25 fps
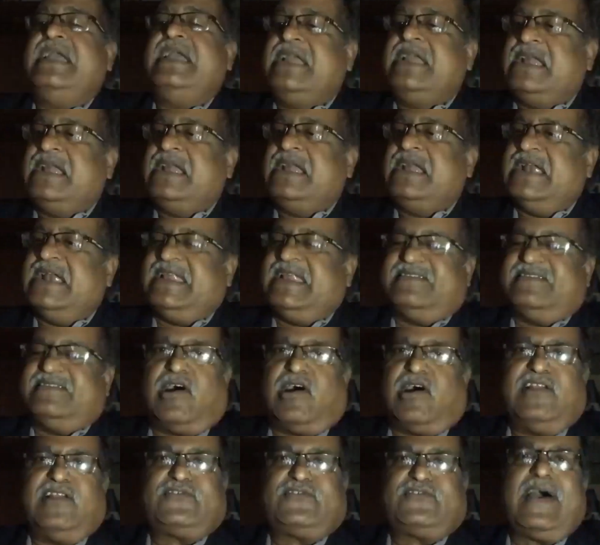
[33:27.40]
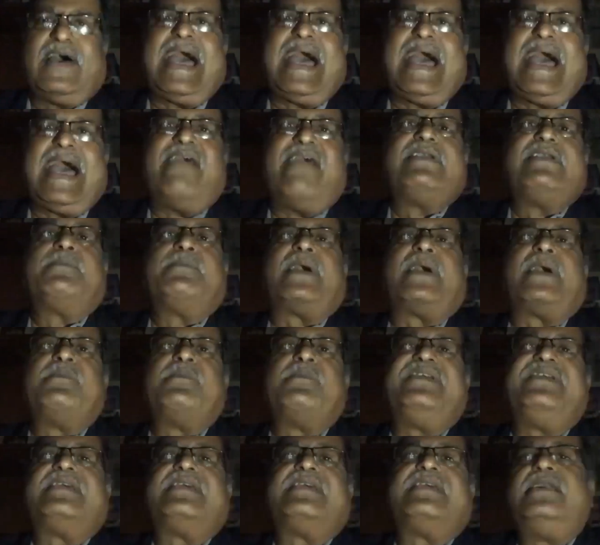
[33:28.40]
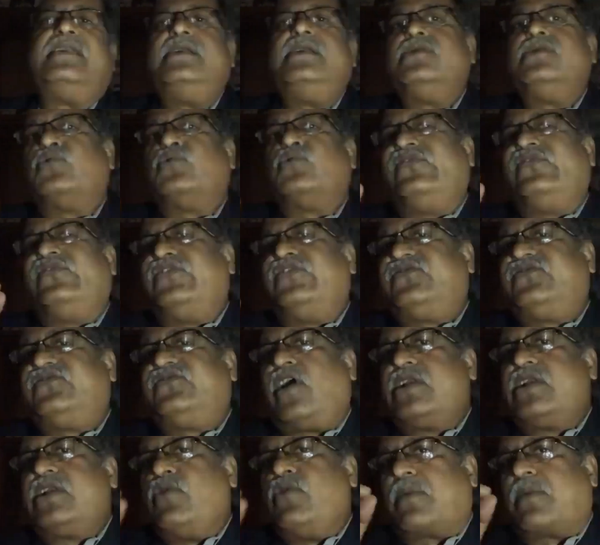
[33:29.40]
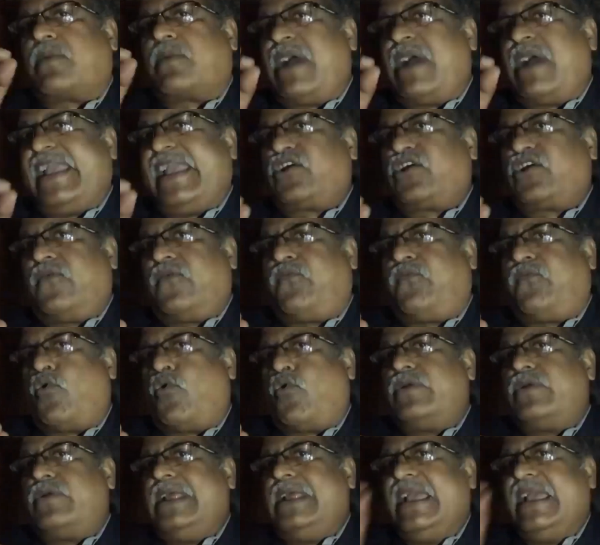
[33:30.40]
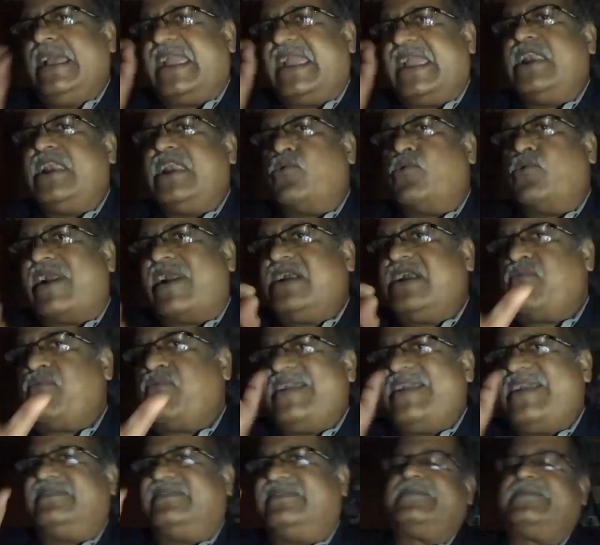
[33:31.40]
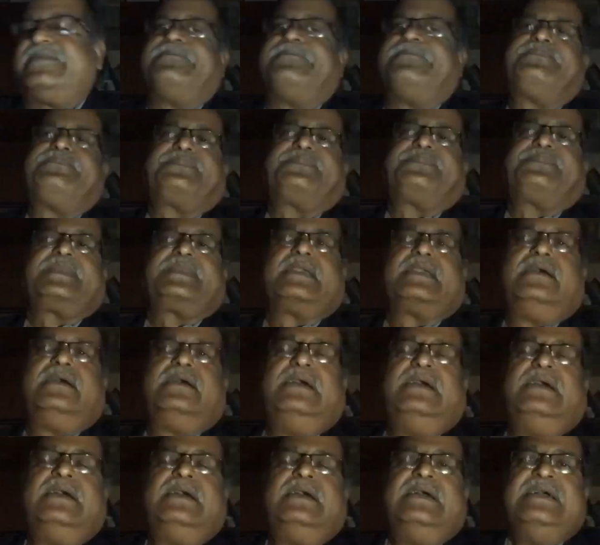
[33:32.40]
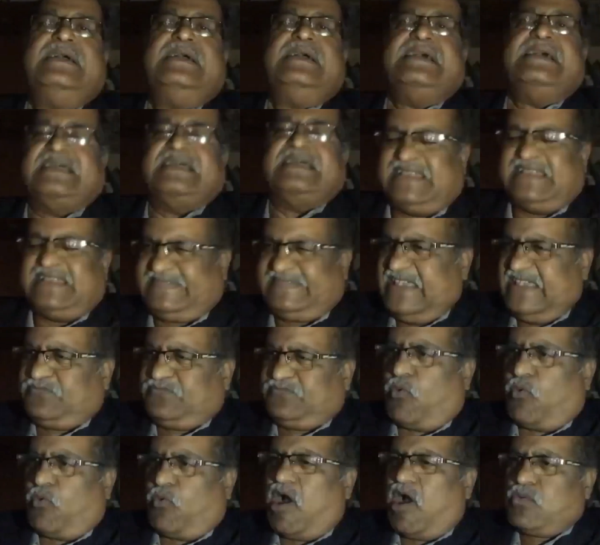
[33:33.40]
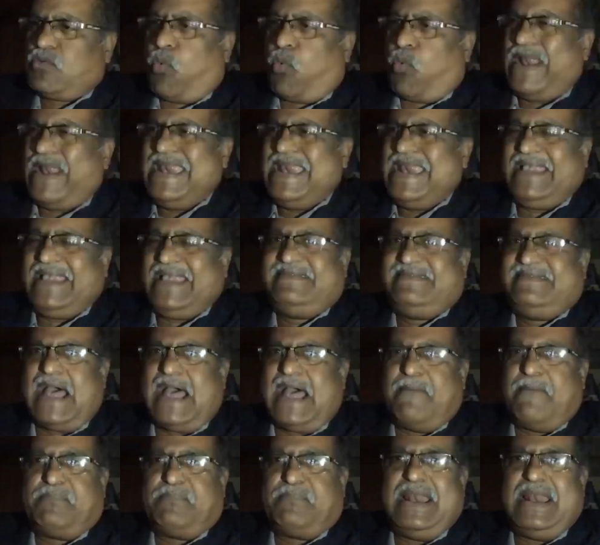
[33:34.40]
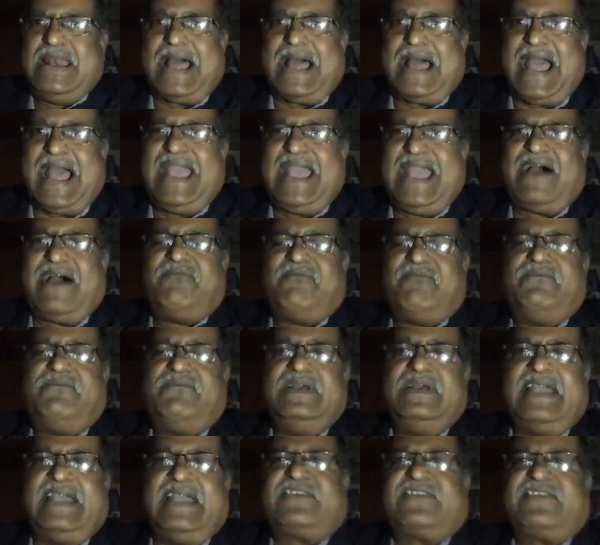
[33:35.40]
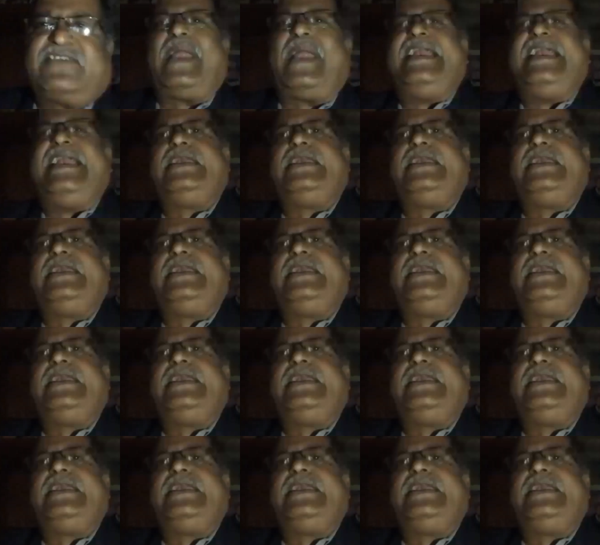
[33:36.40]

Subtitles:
It is also having permission to switch on your microphone in your device. This is what one example I have explained to